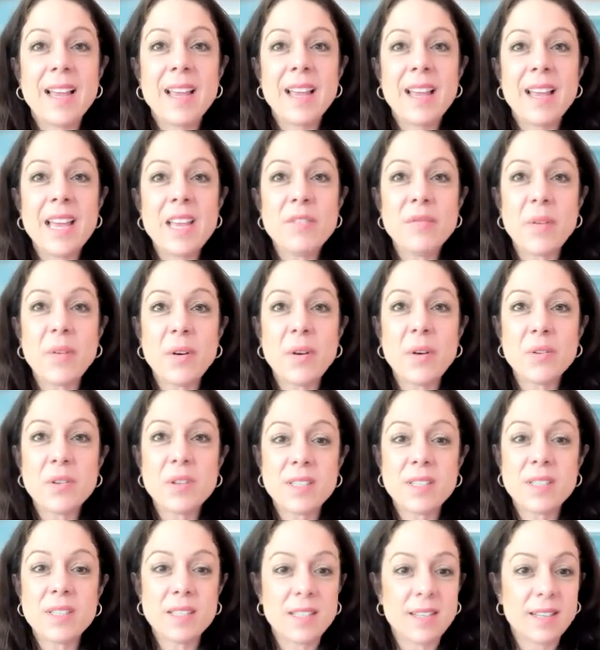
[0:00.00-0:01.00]
Hey
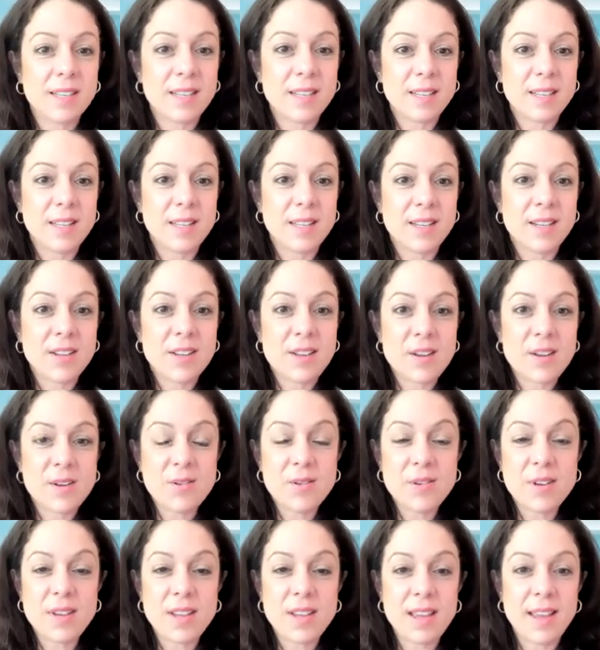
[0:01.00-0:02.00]
folks.
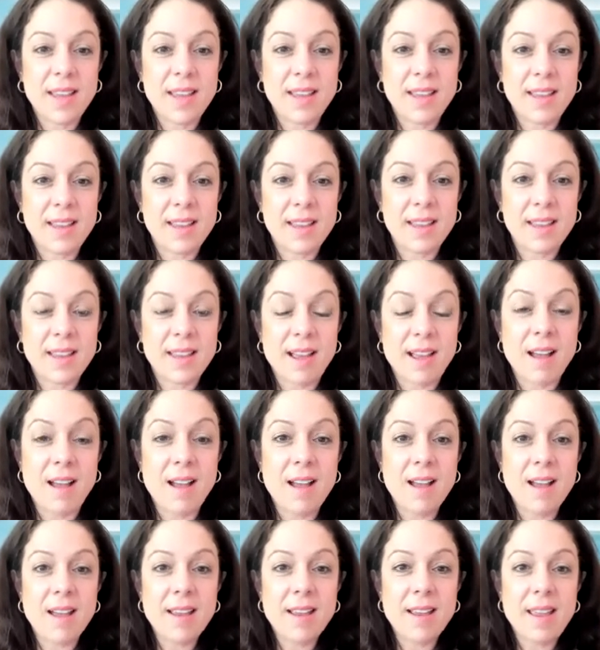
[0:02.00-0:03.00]
Okay,
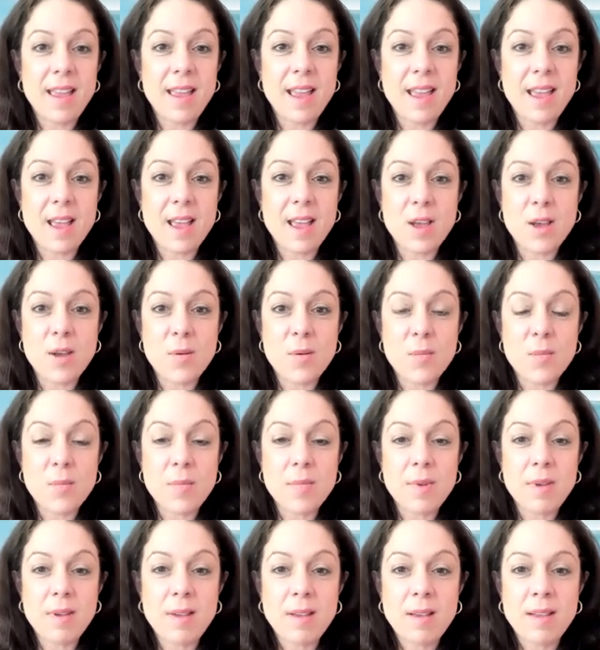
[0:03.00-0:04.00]
I
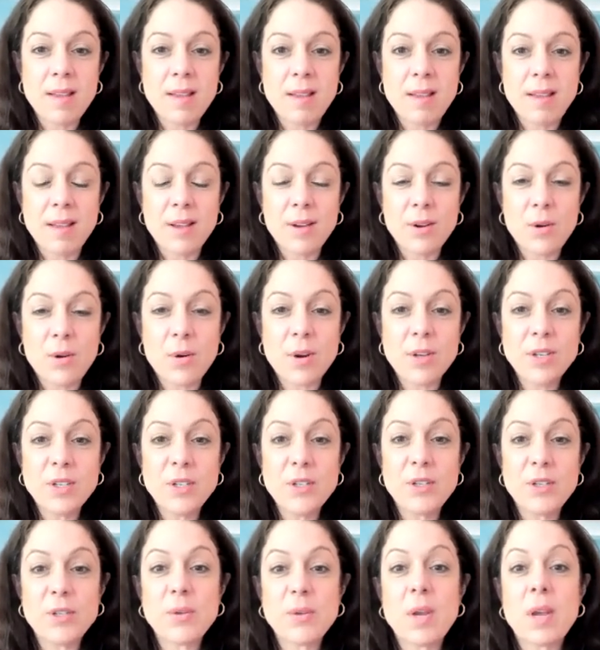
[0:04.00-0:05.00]
am going to
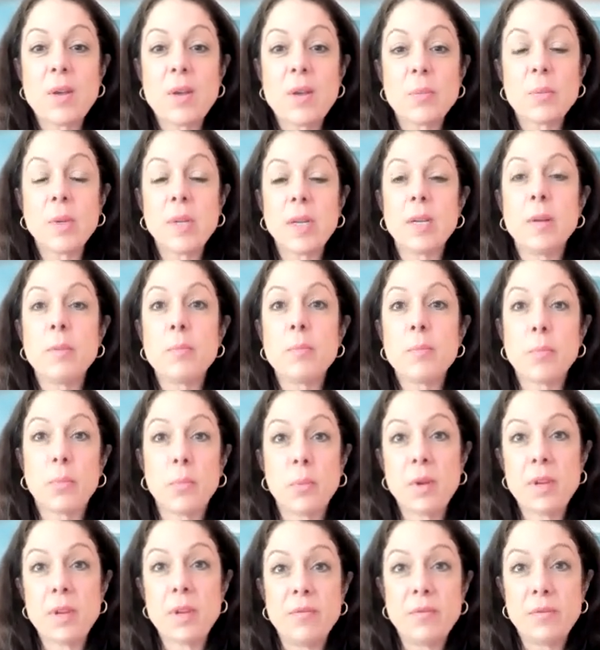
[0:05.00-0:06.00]
do a really
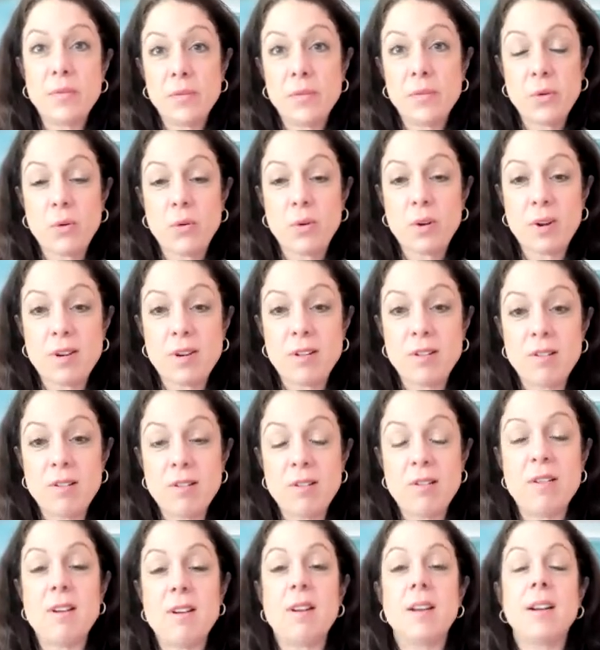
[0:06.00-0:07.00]
brief tutorial
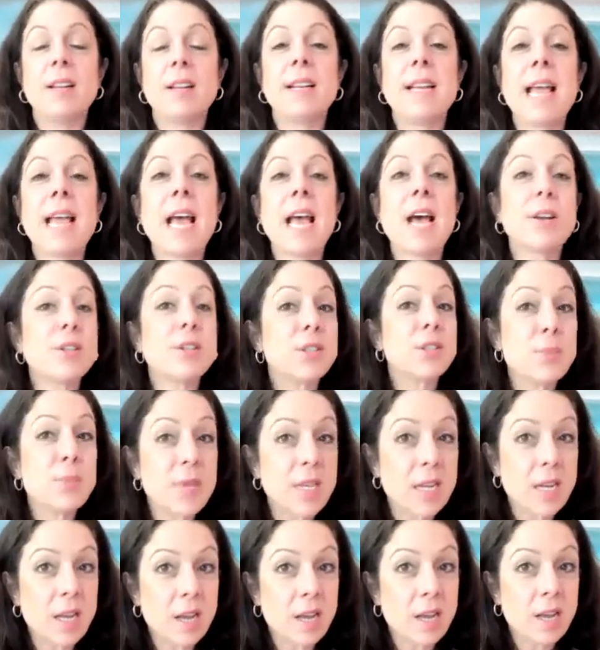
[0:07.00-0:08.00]
on how to
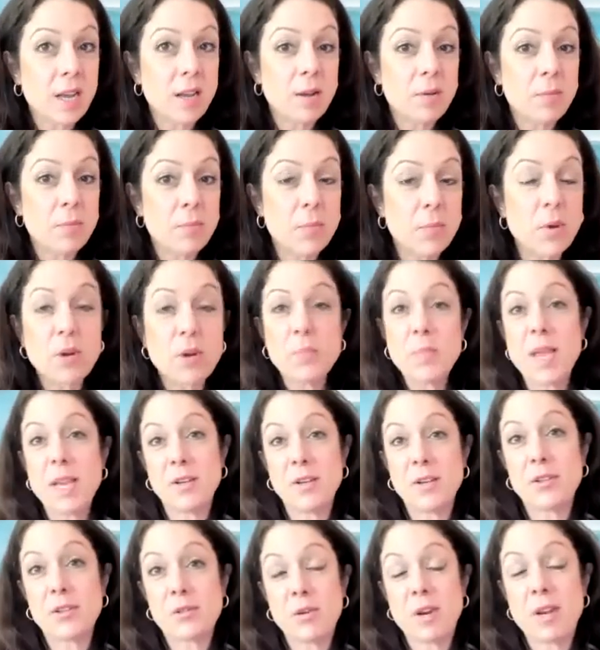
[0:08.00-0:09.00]
submit a book
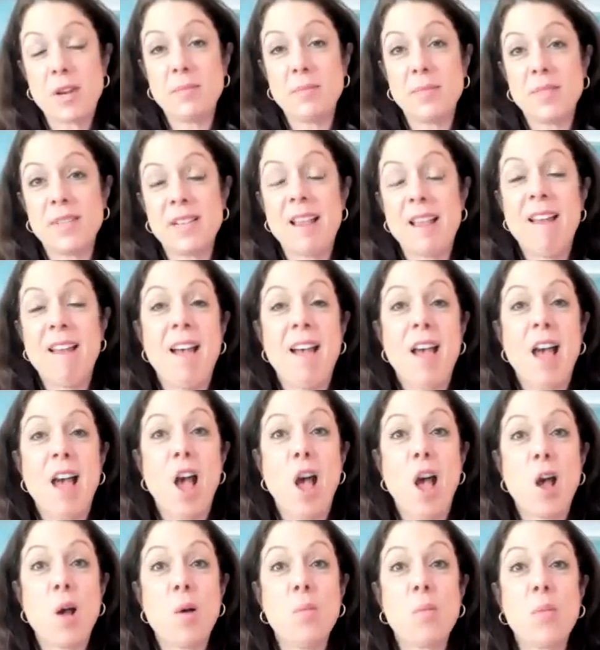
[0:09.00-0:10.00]
manuscript.
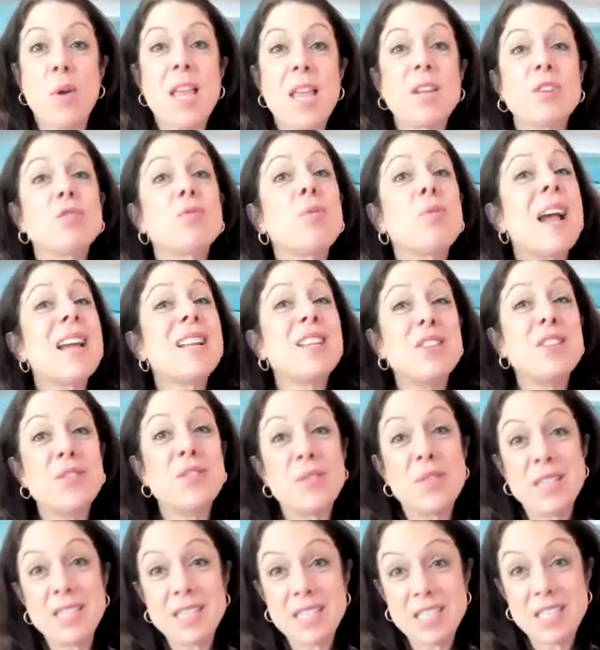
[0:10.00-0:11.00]
We had tried to do
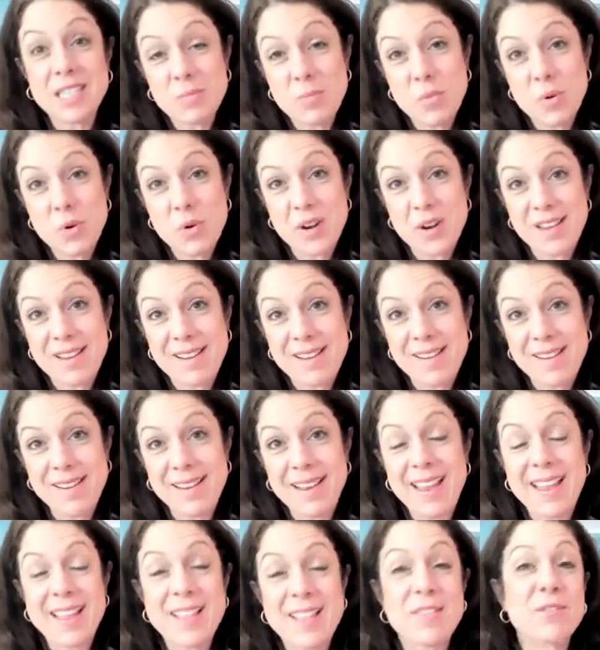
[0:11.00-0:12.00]
this morning,
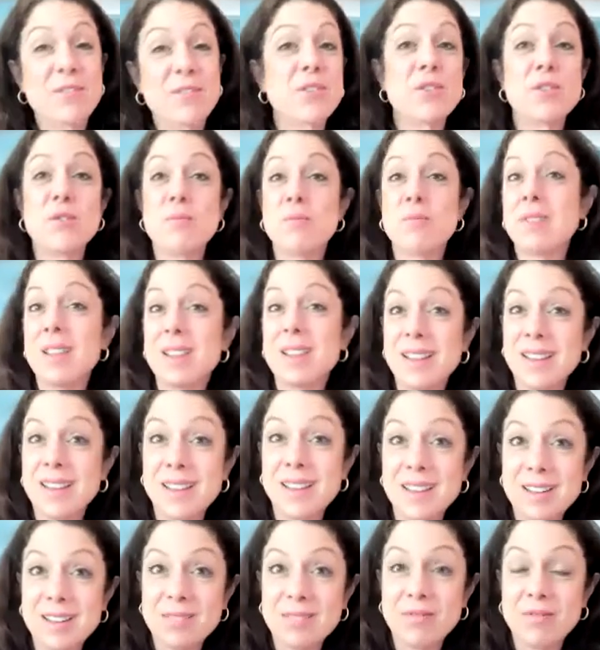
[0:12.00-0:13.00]
and there's a new
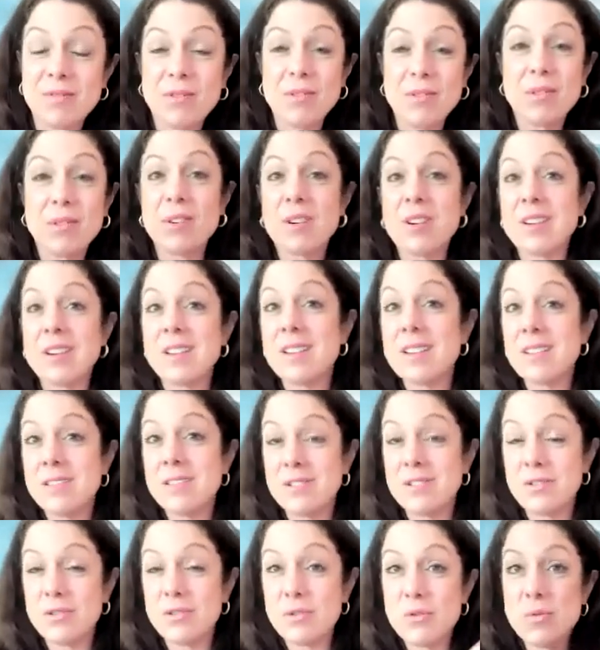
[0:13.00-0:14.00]
plugin for
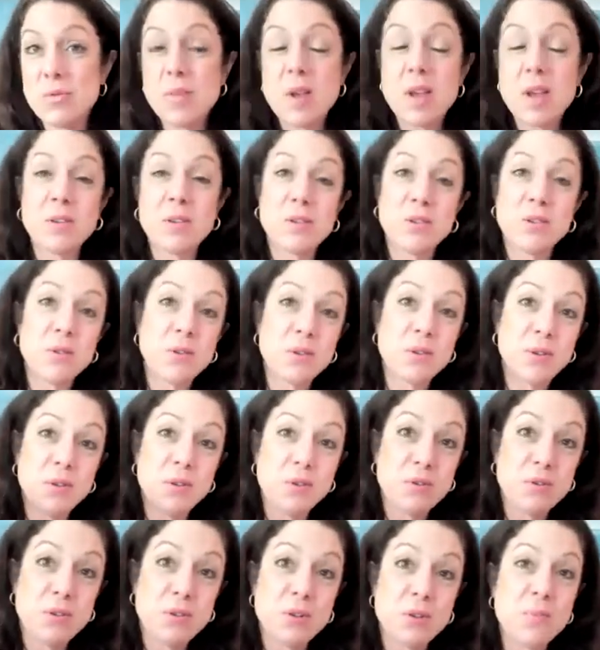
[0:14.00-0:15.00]
Zoom to
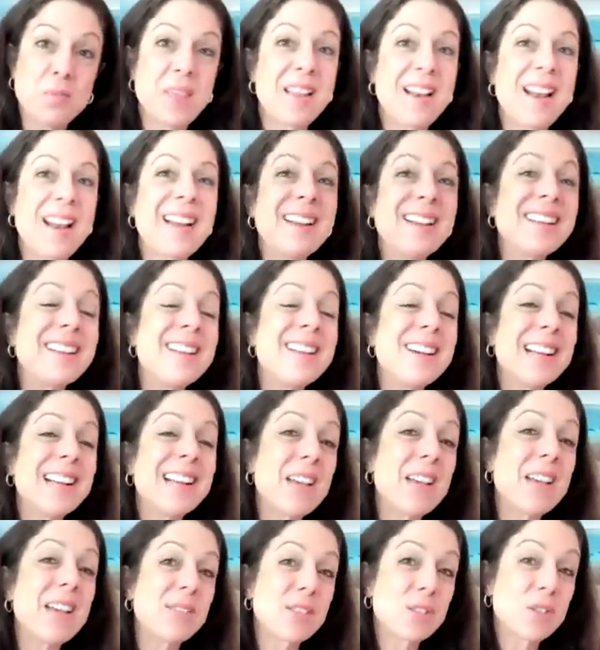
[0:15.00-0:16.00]
YouTube that I did not
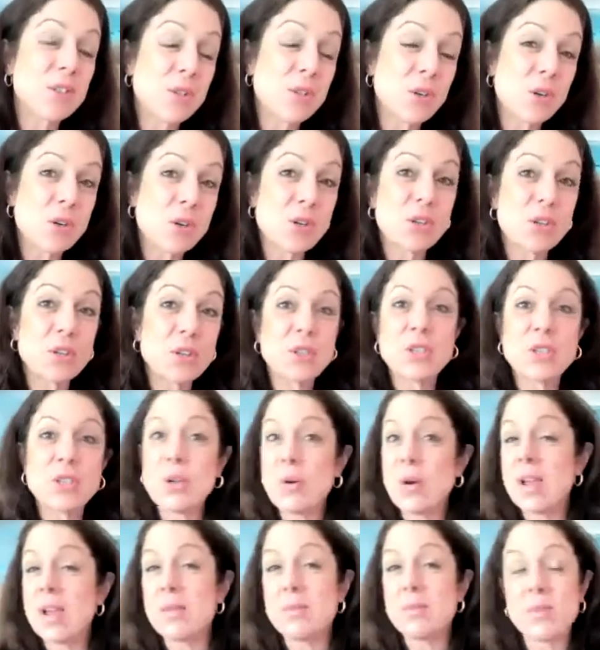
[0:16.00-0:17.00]
have installed,
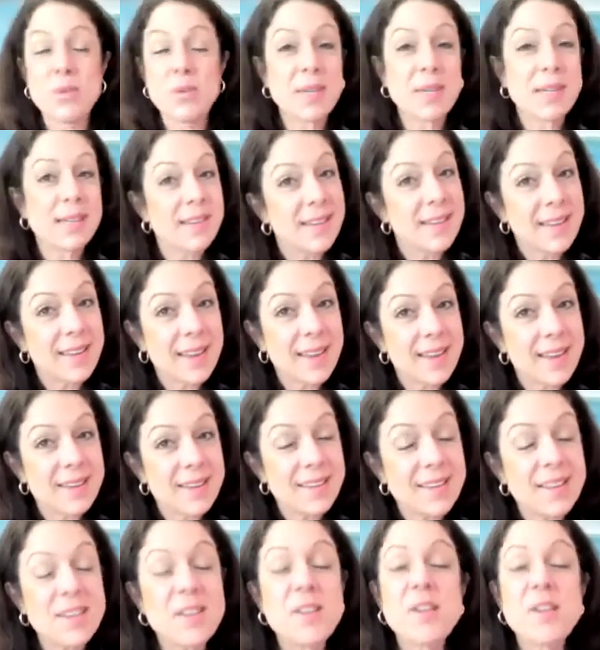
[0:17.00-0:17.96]
so I am doing it again.